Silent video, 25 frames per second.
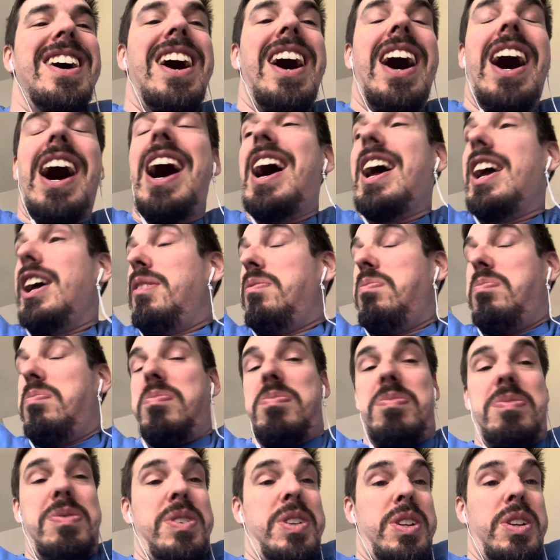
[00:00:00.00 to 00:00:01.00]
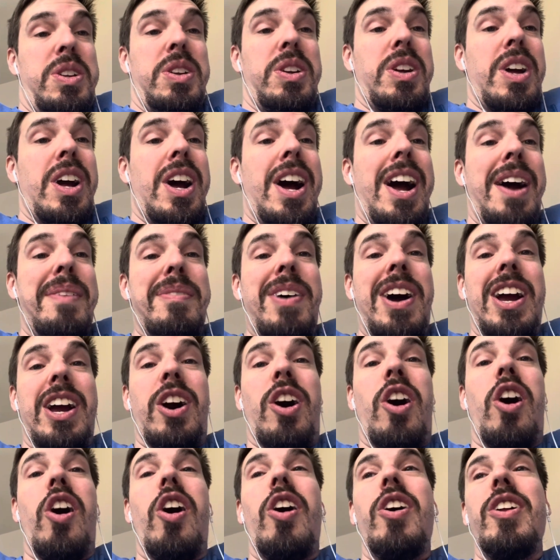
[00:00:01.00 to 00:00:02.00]
I, I might
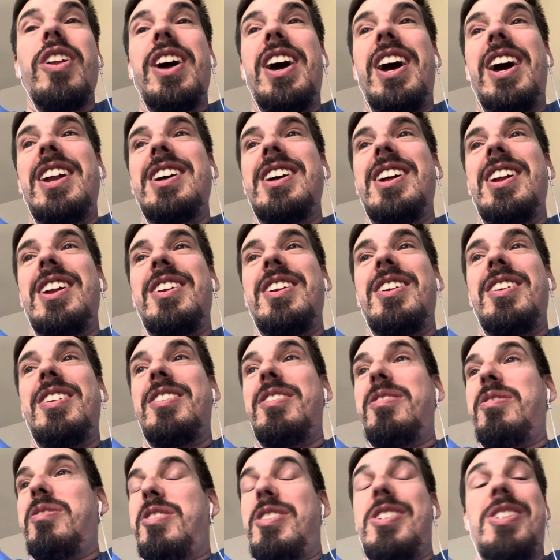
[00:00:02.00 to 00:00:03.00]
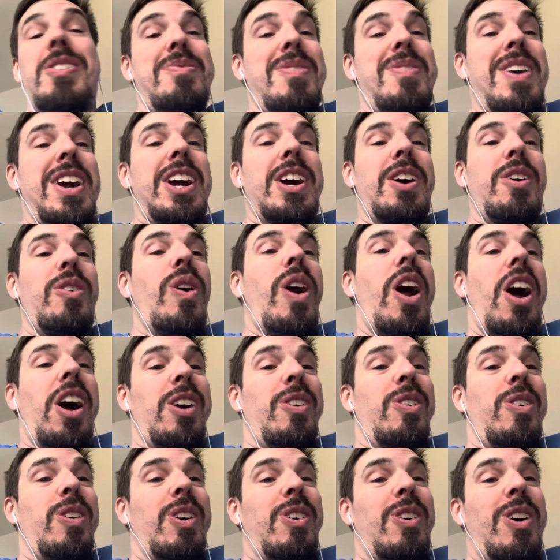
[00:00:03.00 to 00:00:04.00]
call in and make a
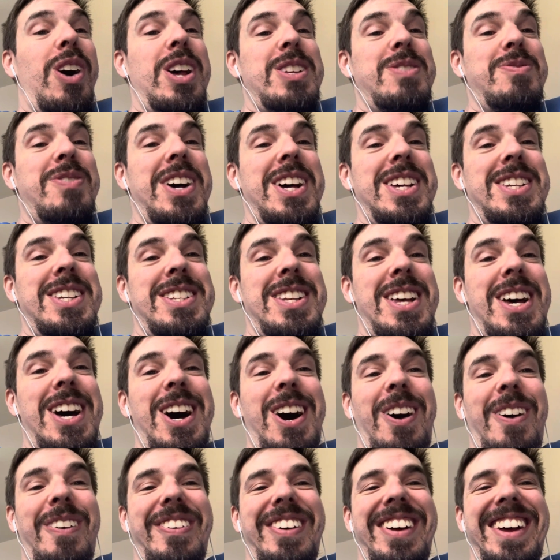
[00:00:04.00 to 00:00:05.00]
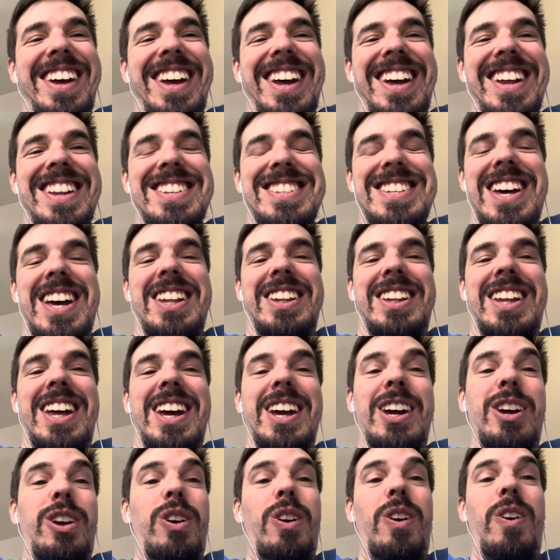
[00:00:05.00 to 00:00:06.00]
rock request myself and say
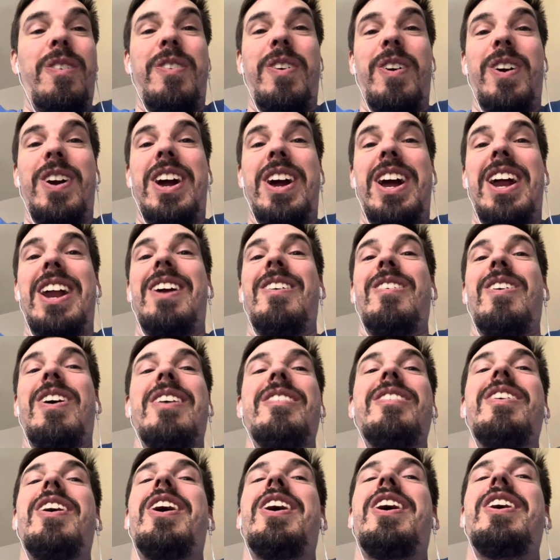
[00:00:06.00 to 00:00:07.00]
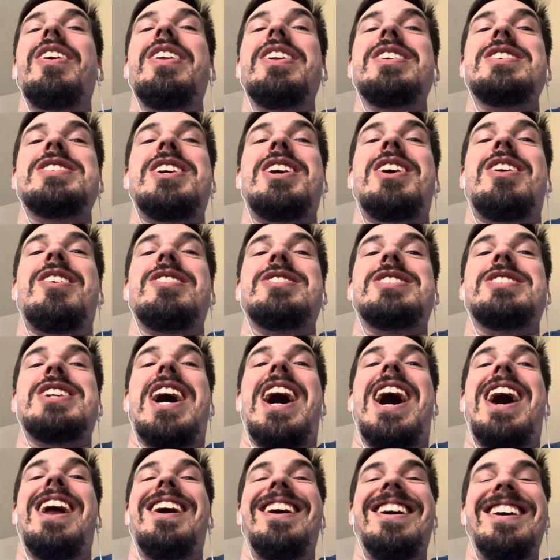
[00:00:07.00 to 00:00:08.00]
thank you for getting rid of all the chitter
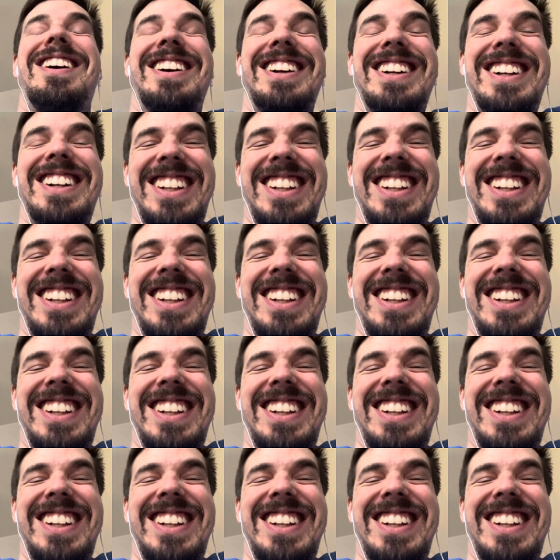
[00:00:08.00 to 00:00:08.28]
chatter.